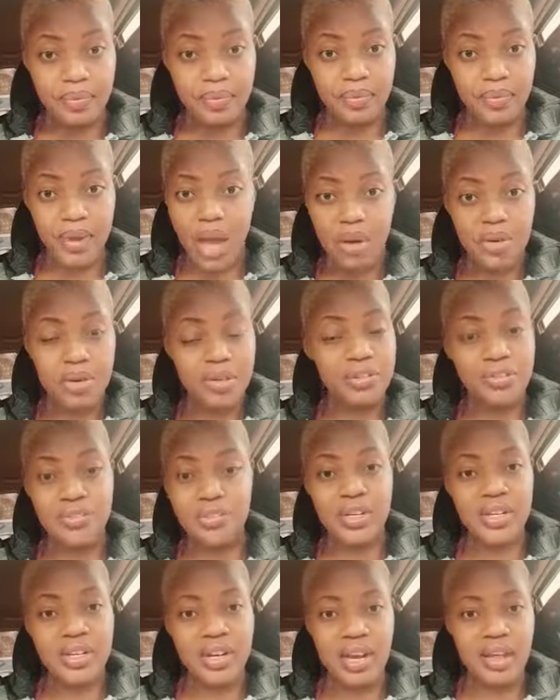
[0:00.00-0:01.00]
How
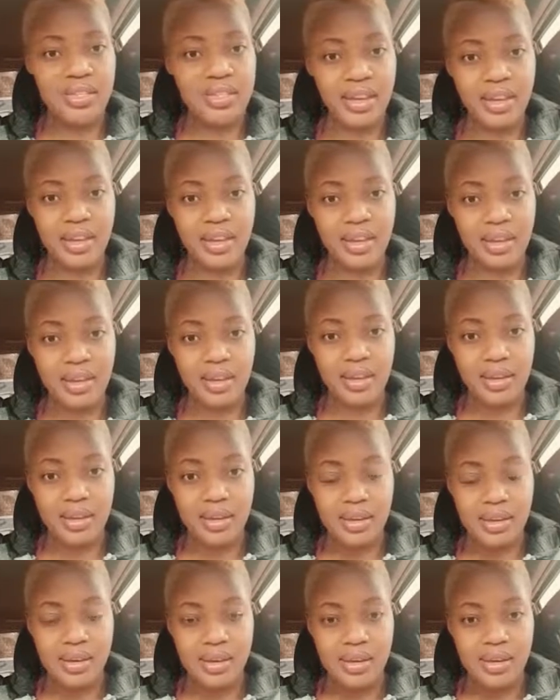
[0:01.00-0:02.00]
different are they?
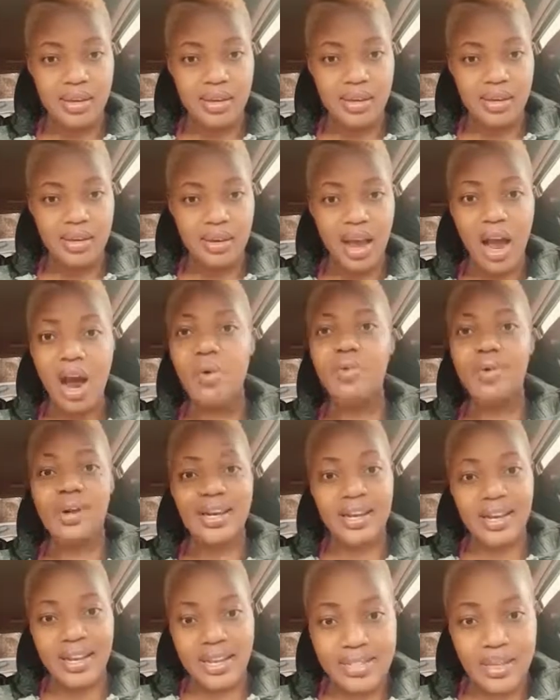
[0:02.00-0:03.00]
How
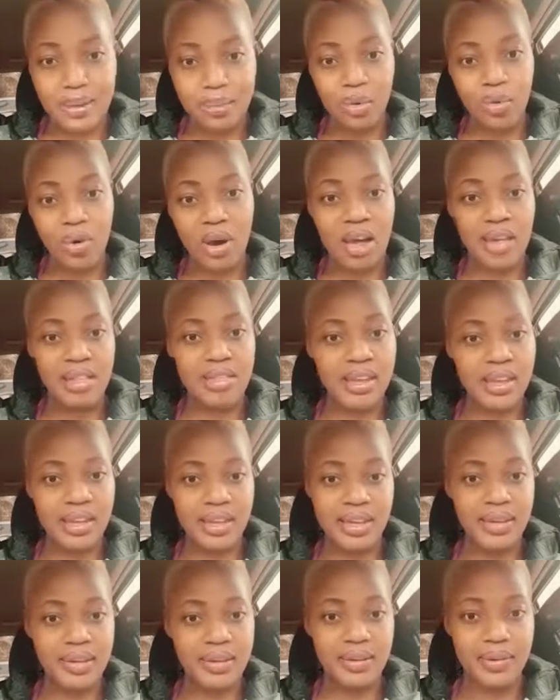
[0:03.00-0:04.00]
relatable are
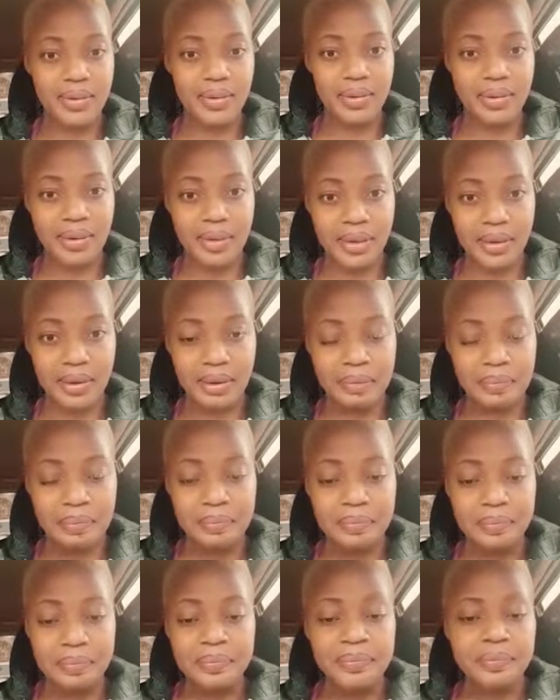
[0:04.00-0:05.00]
they? Okay?
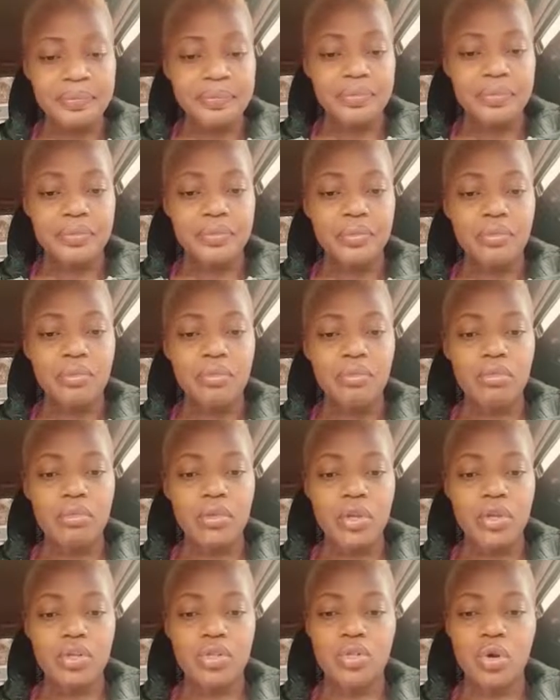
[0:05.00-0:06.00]

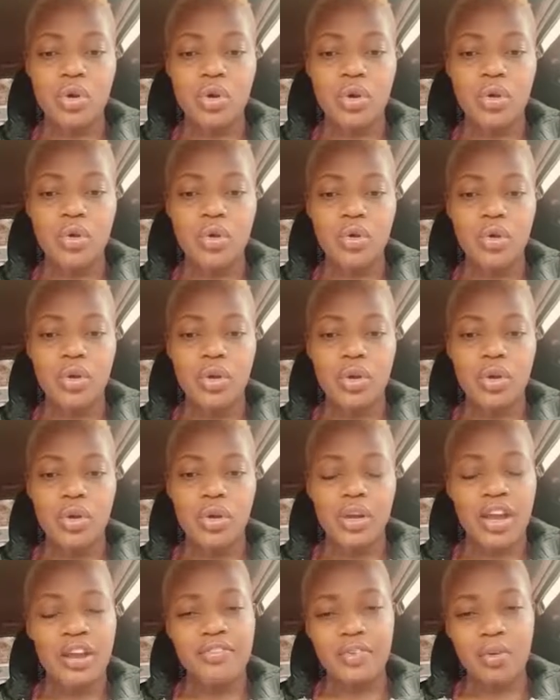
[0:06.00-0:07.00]
So
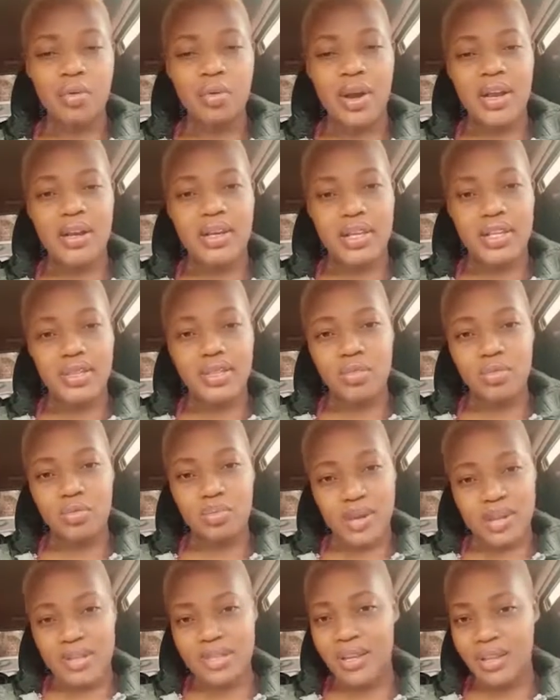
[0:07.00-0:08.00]
everyone needs to
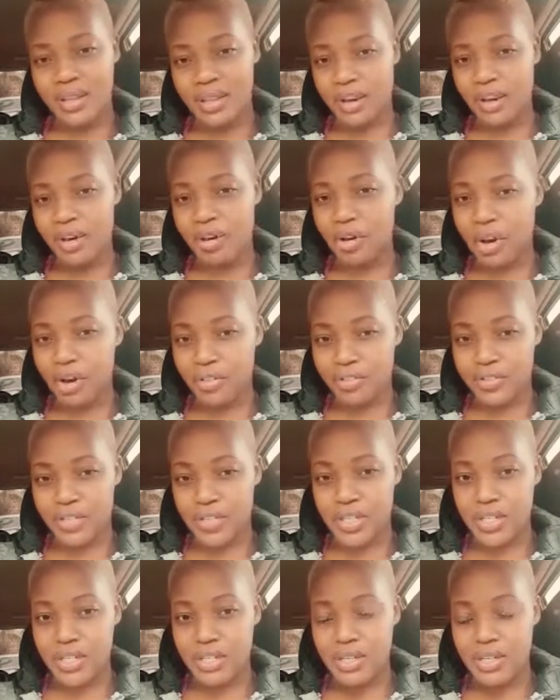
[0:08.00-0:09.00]
master their
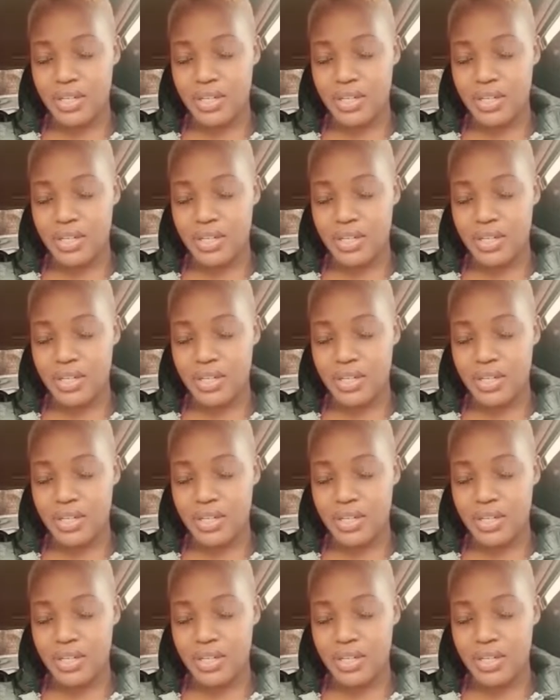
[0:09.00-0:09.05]
craft.